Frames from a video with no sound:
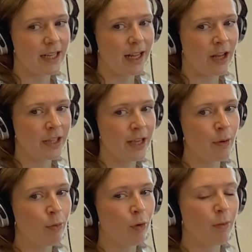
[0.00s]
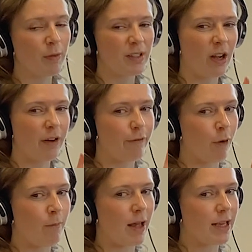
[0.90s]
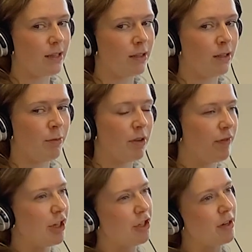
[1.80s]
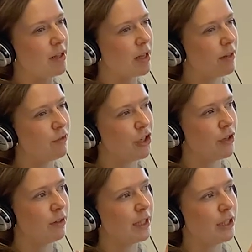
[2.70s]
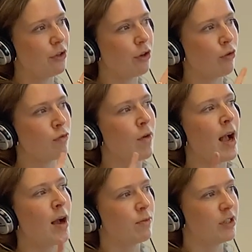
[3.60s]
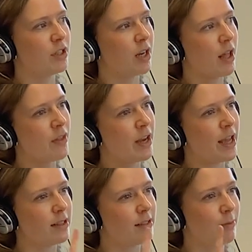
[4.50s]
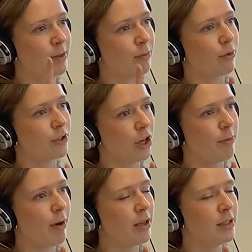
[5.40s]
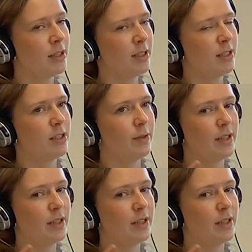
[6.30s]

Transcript: our year abroad was kind of from when you finish uni at the end of June and then you go round to the next September, October. So I